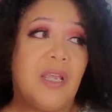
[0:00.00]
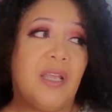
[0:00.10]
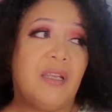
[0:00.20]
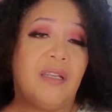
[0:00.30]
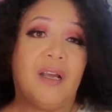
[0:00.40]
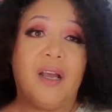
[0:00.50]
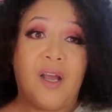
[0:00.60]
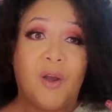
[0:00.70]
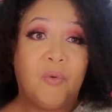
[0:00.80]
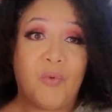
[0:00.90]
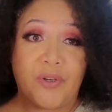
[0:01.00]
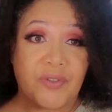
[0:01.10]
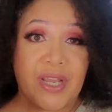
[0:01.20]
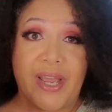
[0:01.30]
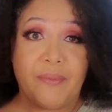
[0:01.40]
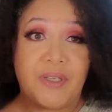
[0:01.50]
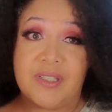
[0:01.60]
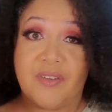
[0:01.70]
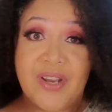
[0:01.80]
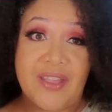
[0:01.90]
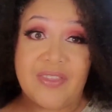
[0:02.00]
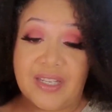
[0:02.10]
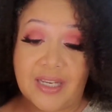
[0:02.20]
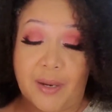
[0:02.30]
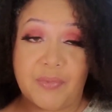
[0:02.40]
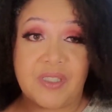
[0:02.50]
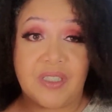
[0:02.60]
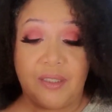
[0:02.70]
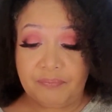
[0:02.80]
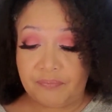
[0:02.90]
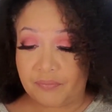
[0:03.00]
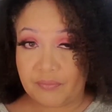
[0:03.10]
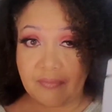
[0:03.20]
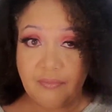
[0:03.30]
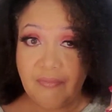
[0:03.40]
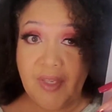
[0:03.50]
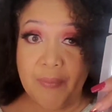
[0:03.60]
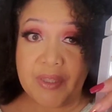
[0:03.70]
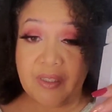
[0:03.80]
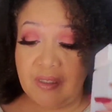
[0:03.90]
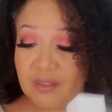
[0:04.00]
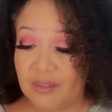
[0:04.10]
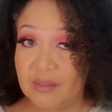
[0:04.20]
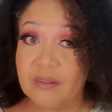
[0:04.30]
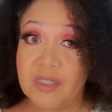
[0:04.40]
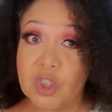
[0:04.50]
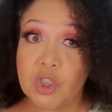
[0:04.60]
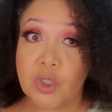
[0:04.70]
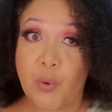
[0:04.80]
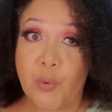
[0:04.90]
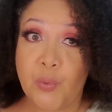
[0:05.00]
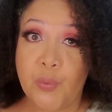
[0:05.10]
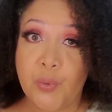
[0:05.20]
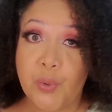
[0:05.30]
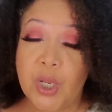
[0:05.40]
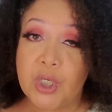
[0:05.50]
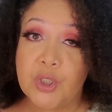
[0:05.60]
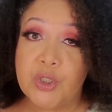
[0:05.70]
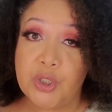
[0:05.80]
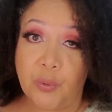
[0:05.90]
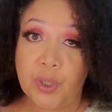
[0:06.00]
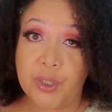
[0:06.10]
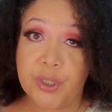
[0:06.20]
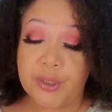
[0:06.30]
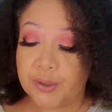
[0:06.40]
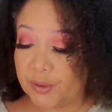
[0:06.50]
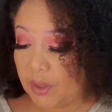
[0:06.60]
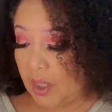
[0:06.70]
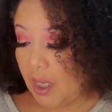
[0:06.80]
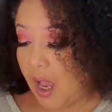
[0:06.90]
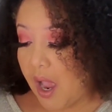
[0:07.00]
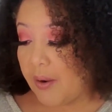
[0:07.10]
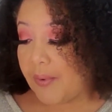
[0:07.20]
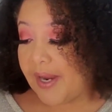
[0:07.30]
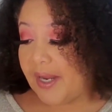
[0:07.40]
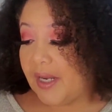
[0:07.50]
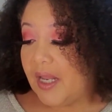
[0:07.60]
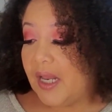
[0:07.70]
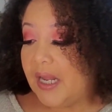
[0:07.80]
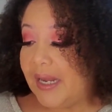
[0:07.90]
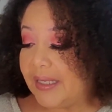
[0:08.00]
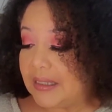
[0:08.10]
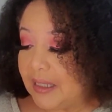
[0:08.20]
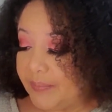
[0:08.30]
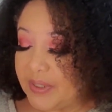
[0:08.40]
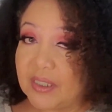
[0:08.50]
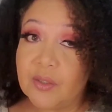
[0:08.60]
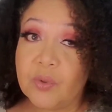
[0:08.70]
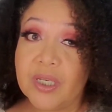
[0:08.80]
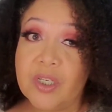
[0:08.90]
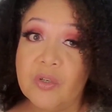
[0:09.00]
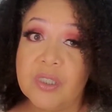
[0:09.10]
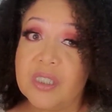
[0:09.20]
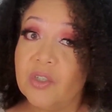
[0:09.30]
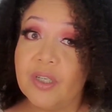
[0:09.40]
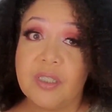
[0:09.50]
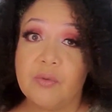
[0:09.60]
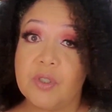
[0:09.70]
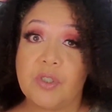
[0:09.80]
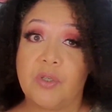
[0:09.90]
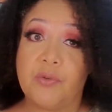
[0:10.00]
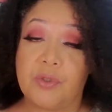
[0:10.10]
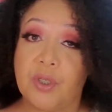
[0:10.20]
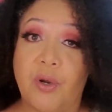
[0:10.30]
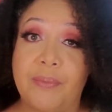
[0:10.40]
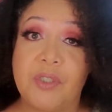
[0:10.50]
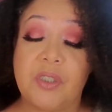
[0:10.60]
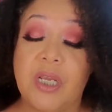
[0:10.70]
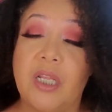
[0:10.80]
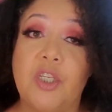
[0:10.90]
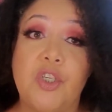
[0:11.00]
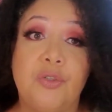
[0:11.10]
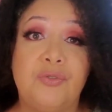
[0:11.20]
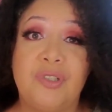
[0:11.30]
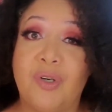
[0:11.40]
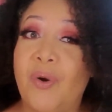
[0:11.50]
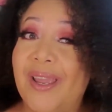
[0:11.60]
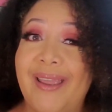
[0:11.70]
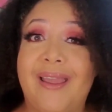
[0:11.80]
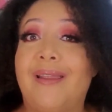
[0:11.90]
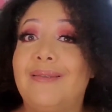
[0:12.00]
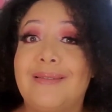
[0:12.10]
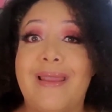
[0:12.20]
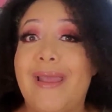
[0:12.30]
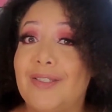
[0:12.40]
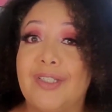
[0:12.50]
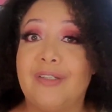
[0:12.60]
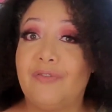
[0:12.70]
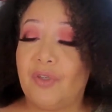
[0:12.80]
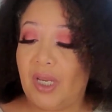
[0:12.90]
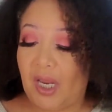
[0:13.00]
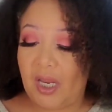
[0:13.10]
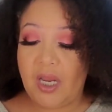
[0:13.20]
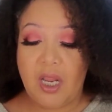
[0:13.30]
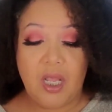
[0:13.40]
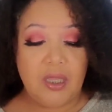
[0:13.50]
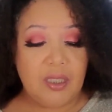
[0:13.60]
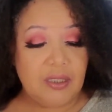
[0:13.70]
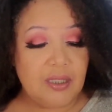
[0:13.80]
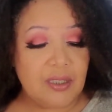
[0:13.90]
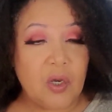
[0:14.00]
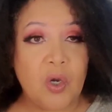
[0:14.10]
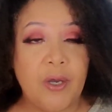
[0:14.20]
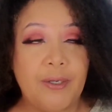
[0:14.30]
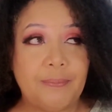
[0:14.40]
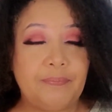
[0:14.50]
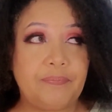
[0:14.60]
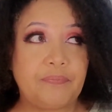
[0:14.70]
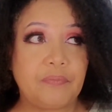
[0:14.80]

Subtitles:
the winter time, because they're not that type of tea. But this is so good. All right. Next up is this one. Now you can still get those, so I'm just telling you, go ahead, snatch it if you can. This is on,